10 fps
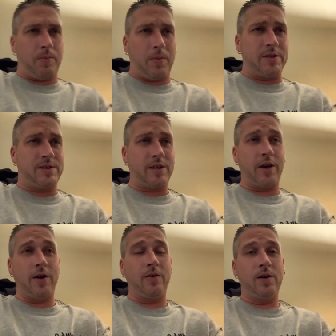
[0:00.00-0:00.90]
months
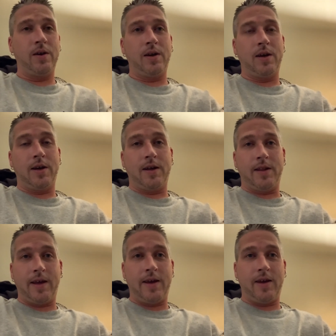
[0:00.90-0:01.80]
ago,
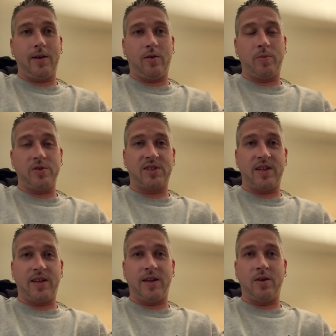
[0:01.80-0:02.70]
they almost said
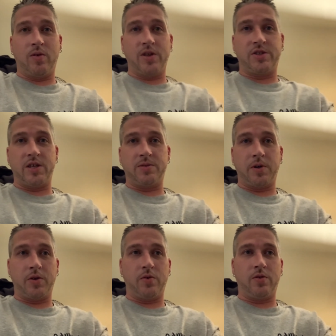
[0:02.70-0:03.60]
they didn't want to change my
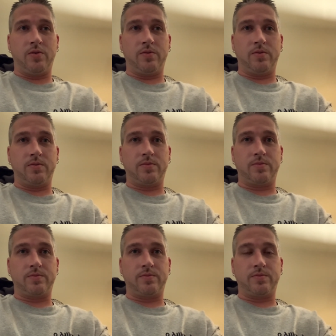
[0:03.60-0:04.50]
oil.
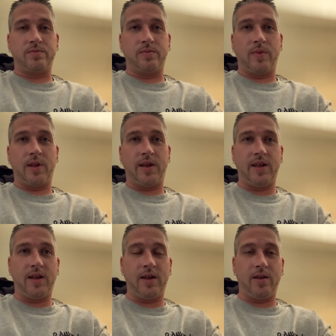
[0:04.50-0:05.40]
They
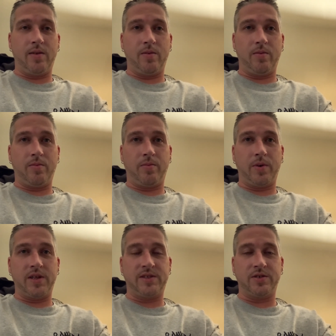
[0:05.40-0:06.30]
didn't, but
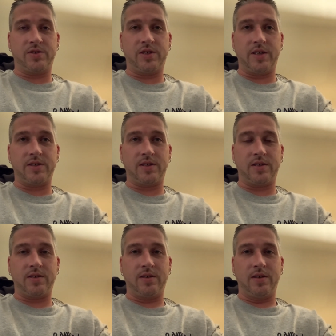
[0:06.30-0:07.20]
they still changed it.
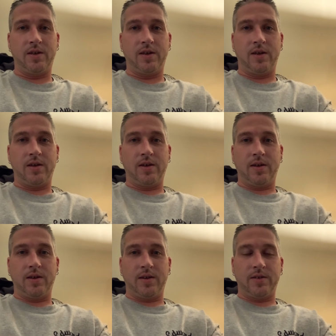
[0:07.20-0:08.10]

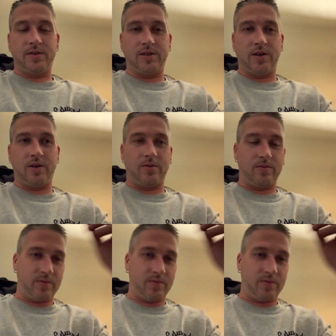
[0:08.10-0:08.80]
So,